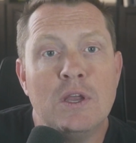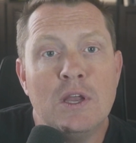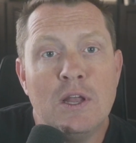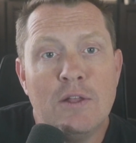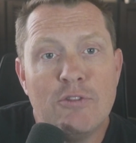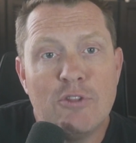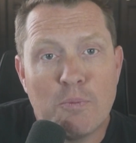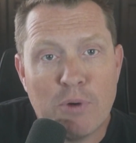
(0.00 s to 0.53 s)

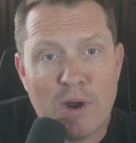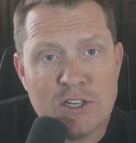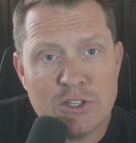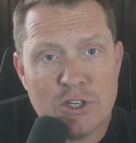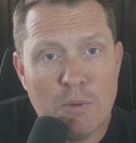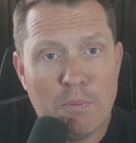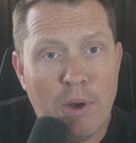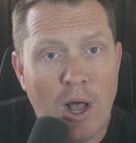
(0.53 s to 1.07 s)
The pressure
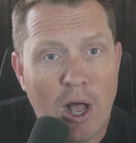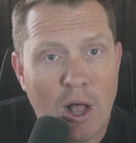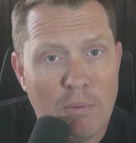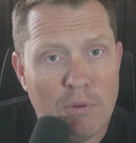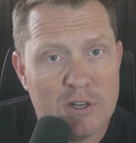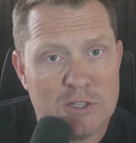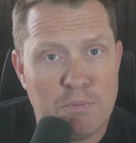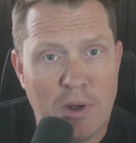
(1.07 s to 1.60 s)
to
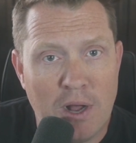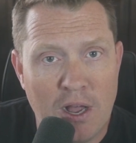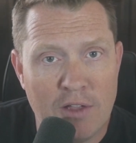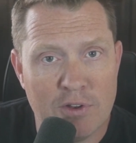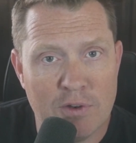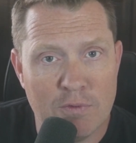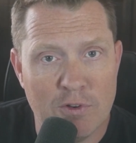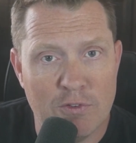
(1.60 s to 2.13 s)
publish
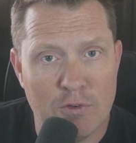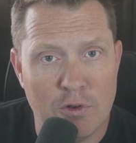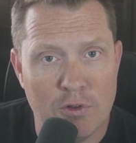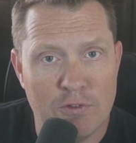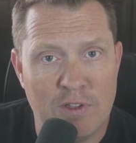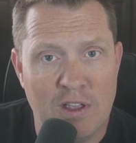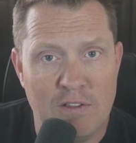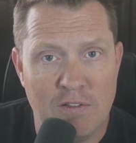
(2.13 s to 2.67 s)
positive results
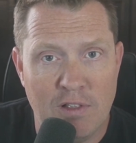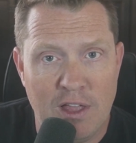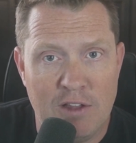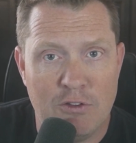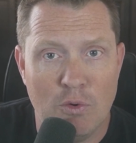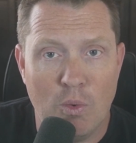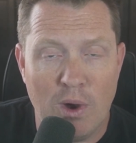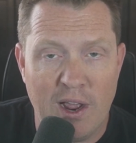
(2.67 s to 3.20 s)
has led
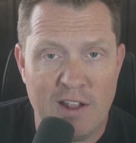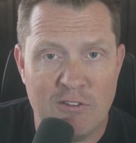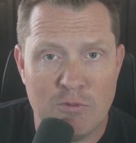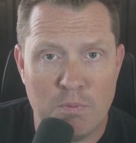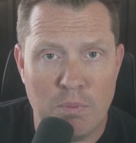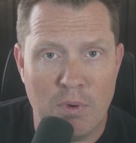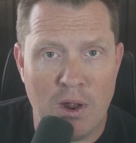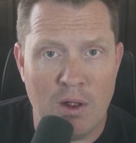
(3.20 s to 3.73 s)
to
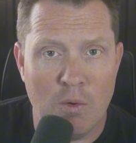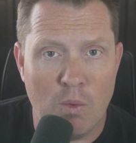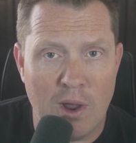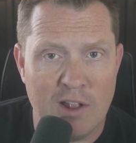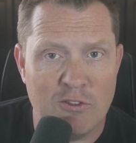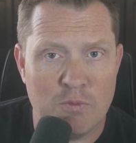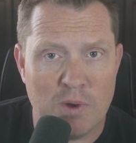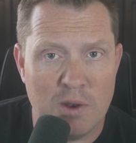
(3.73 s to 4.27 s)
widespread,
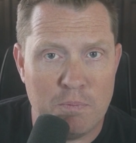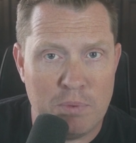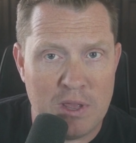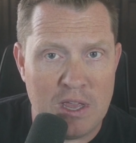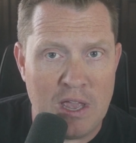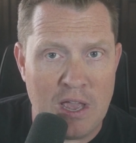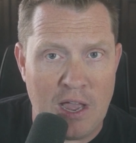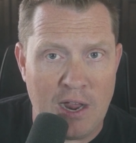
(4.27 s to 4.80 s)
widespread
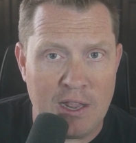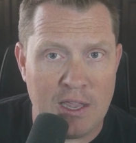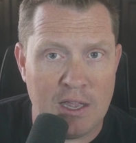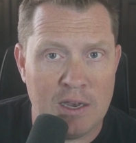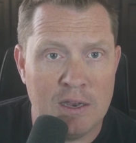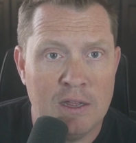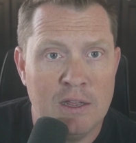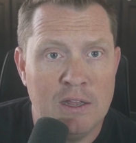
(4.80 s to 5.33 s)

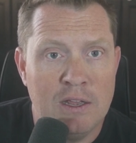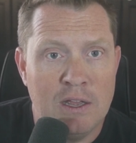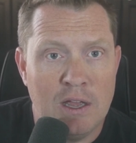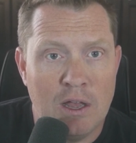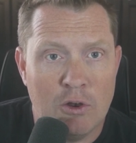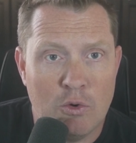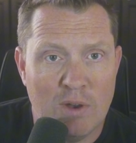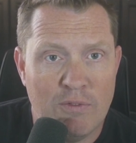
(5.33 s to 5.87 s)
p-hacking,
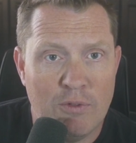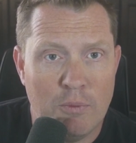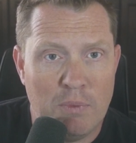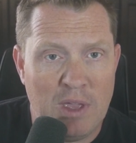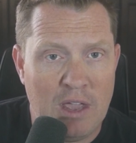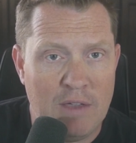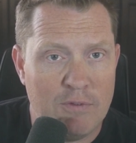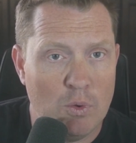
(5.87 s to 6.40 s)
equivalent
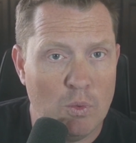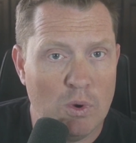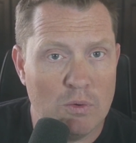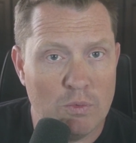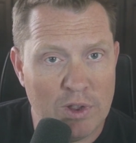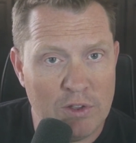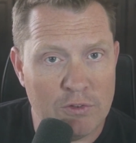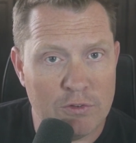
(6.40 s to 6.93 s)
behavior where
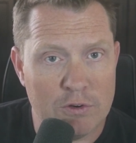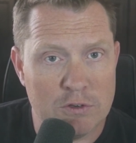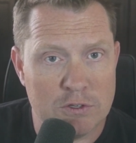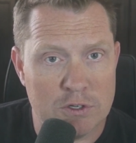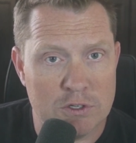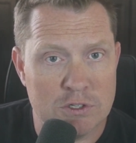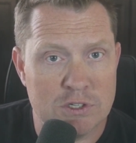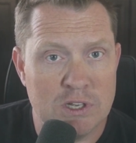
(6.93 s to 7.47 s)

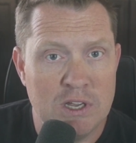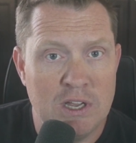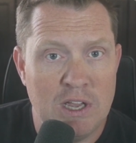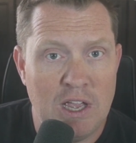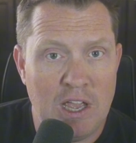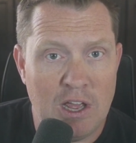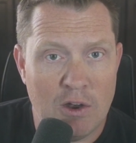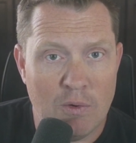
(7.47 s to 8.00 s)
researchers
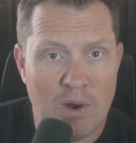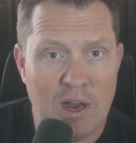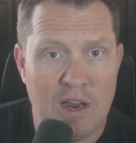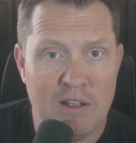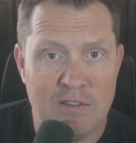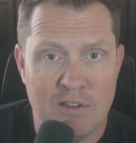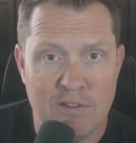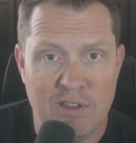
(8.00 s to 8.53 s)
iterate
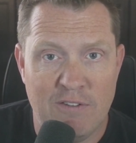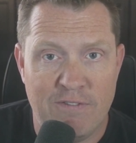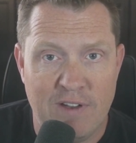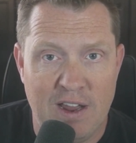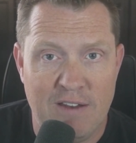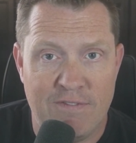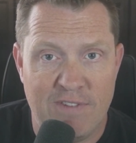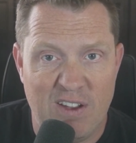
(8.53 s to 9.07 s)
until they
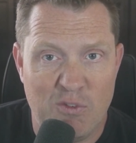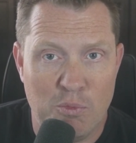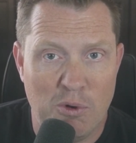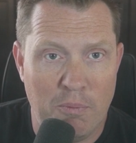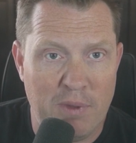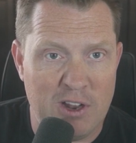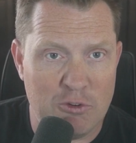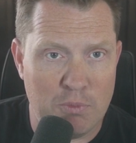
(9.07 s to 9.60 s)
find favorable
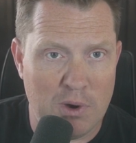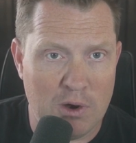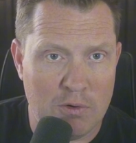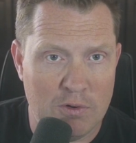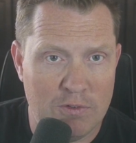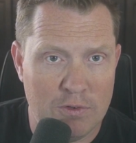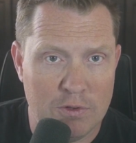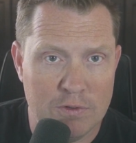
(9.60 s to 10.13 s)
benchmark
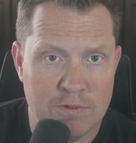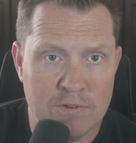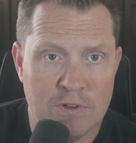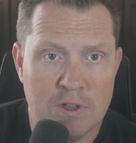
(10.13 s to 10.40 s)
results.